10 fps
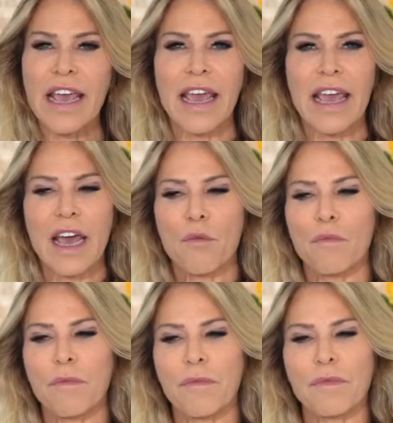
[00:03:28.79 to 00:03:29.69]

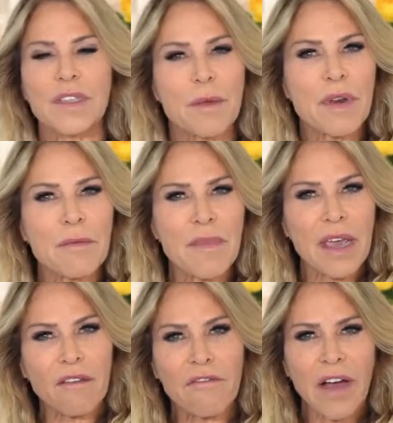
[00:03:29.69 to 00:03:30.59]
and somebody may
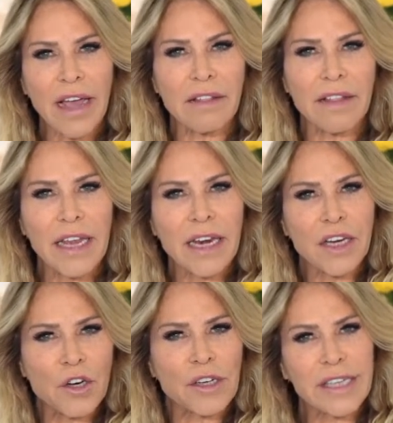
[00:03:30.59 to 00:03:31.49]
have
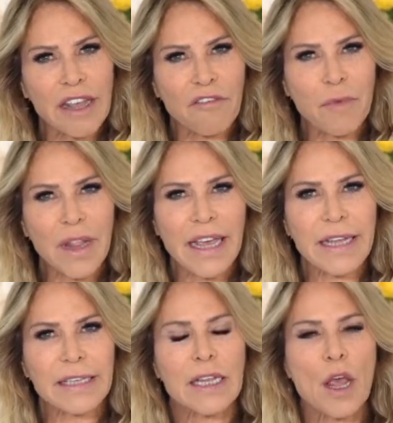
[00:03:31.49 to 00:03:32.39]
violated your safe
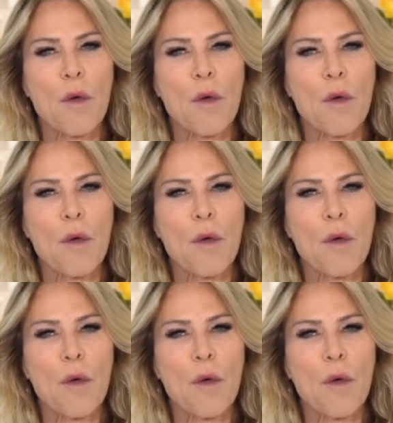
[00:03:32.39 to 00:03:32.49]
place,